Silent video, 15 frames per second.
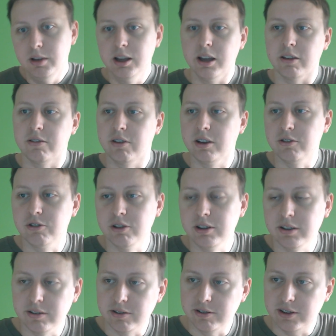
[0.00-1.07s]
essentially
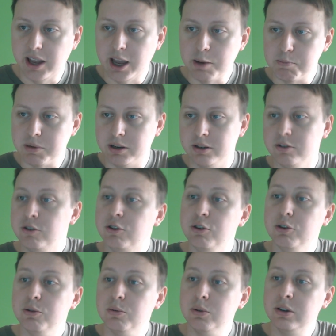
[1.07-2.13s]
the STEM
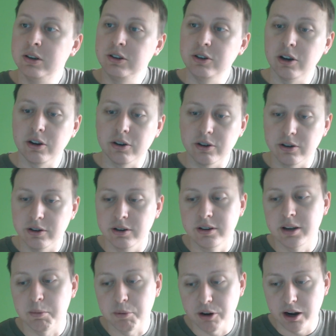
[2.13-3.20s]
to younger
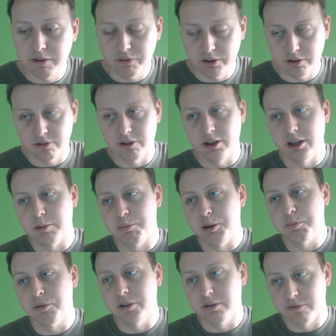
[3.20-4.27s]
demographics and get
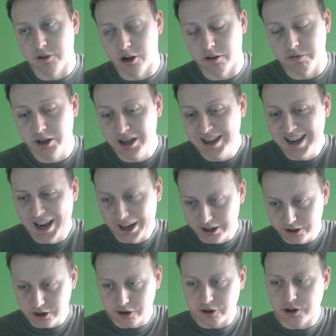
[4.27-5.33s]
people involved at a
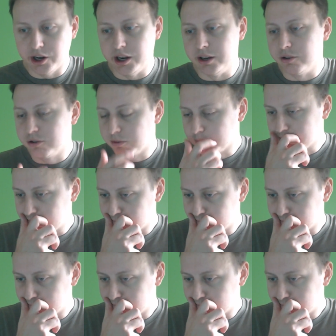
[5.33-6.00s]
younger age,